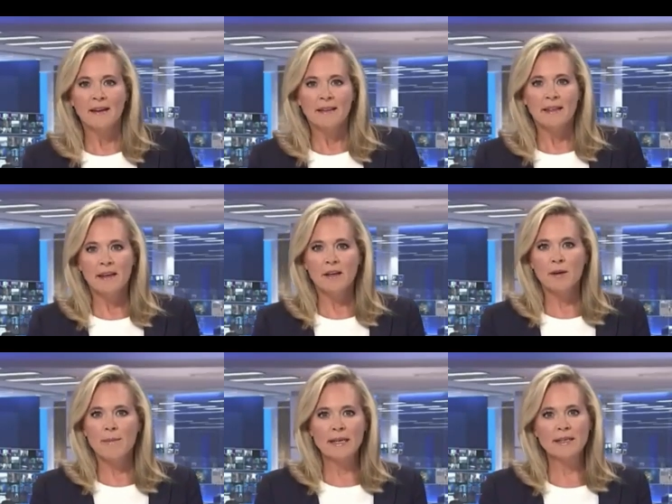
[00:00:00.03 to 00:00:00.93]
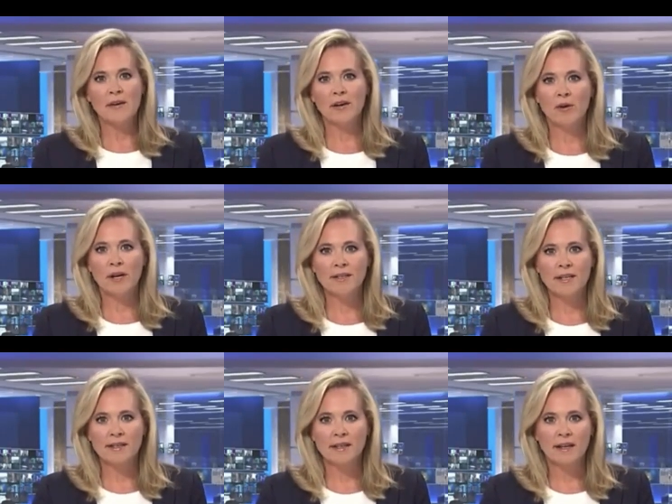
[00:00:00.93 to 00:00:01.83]
The humanitarian
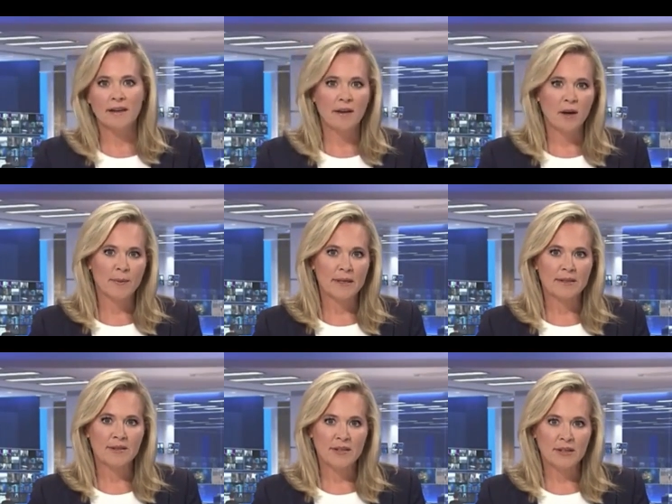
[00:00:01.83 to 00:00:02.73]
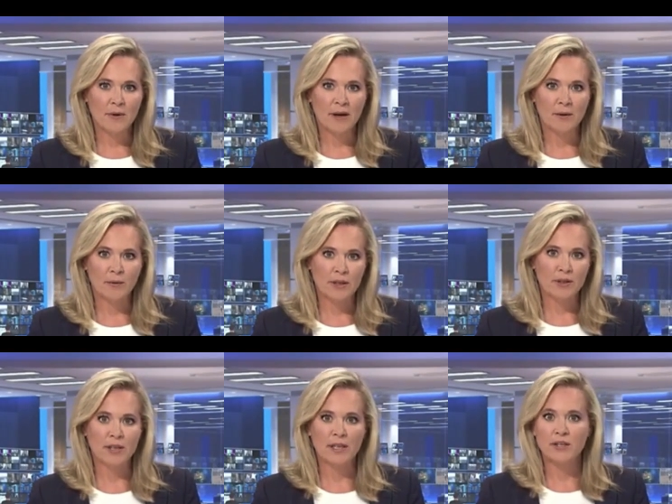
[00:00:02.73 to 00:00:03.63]
crisis in Ethiopia's Tigray
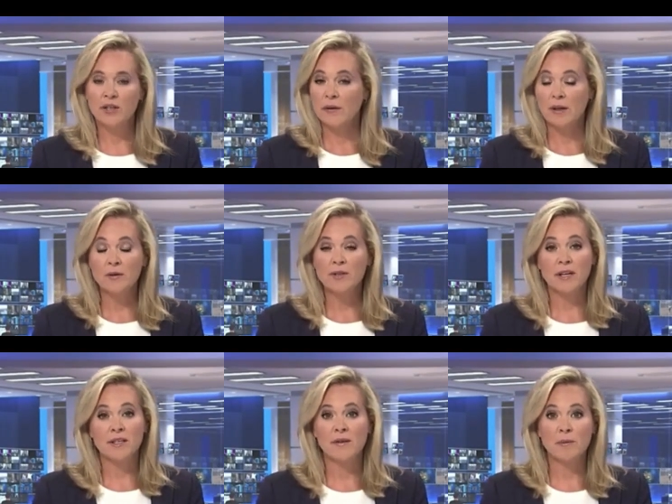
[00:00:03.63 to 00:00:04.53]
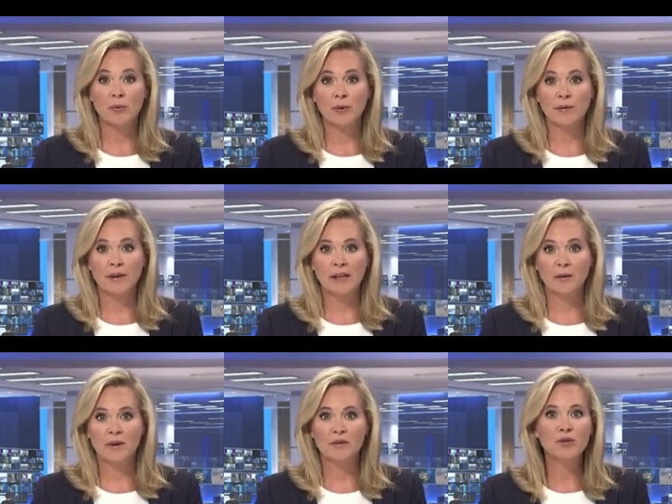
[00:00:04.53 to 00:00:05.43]
region is showing no signs of
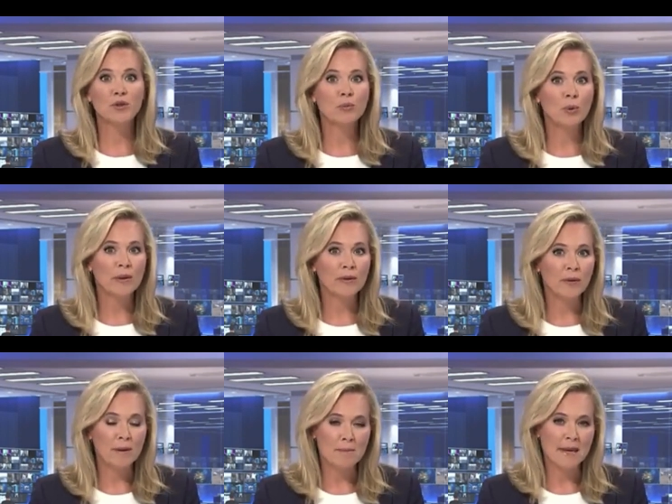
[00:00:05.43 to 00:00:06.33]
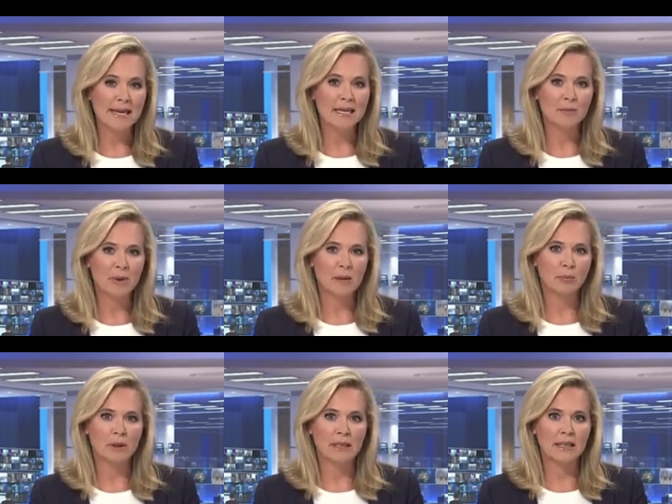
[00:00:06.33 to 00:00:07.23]
improving, with 2.3 million
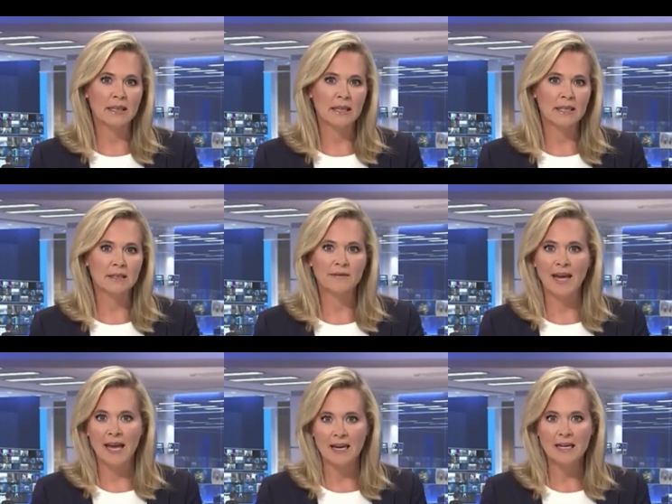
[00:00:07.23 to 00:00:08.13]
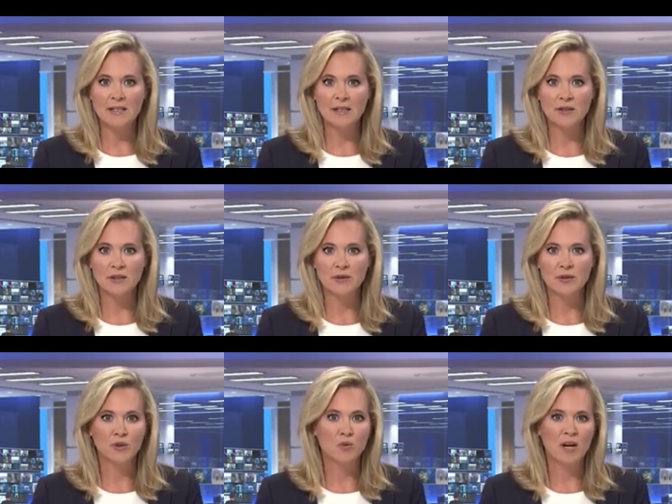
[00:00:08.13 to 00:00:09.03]
people in need of aid due
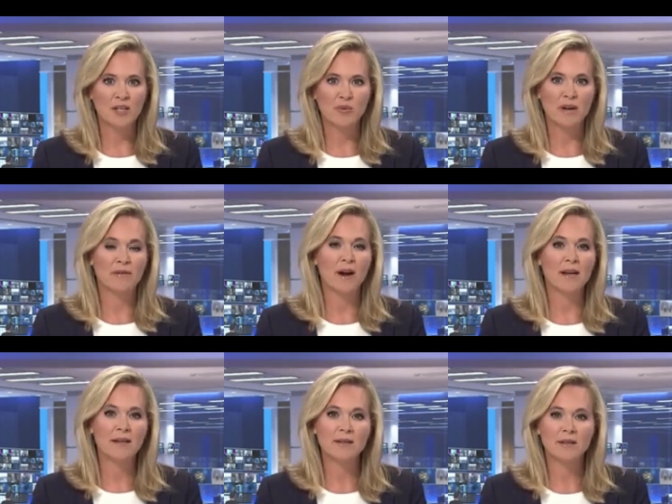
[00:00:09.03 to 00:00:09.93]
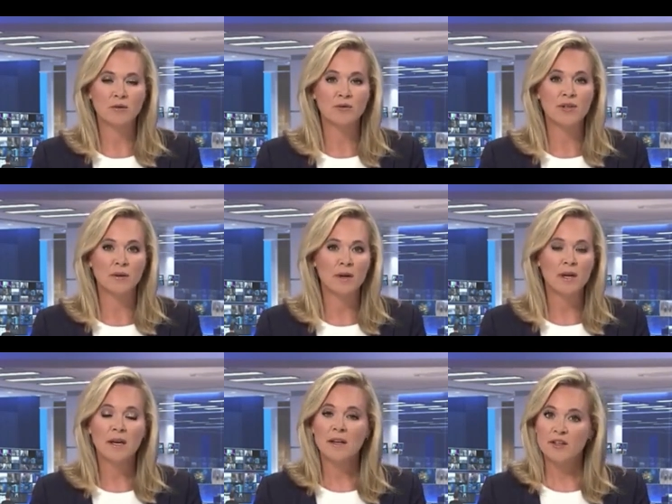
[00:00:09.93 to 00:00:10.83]
to widespread violence and also
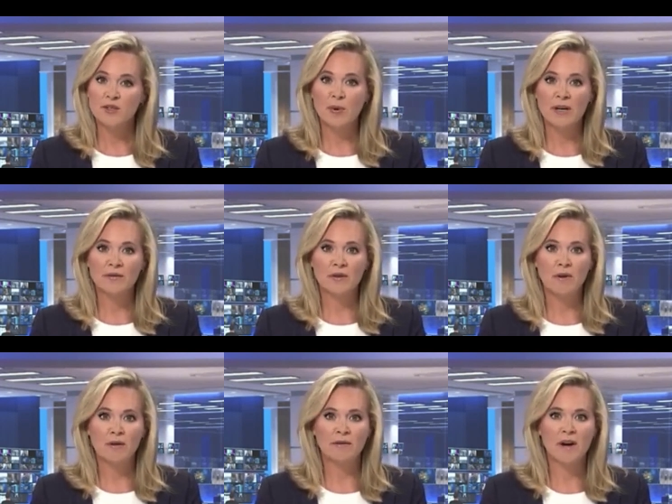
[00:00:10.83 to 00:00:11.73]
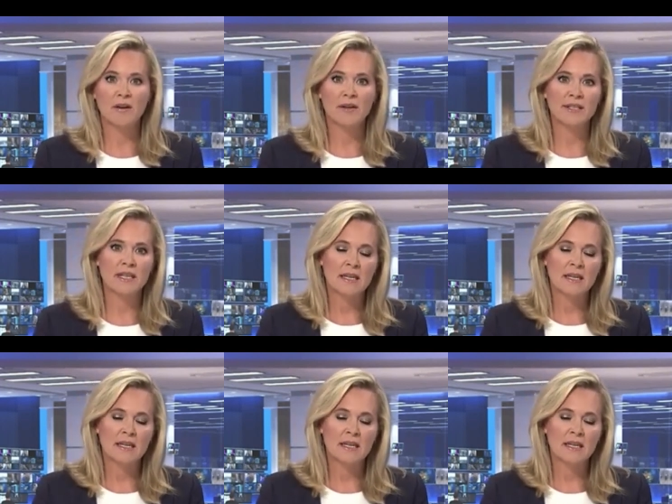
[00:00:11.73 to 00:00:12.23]
the spread of coronavirus.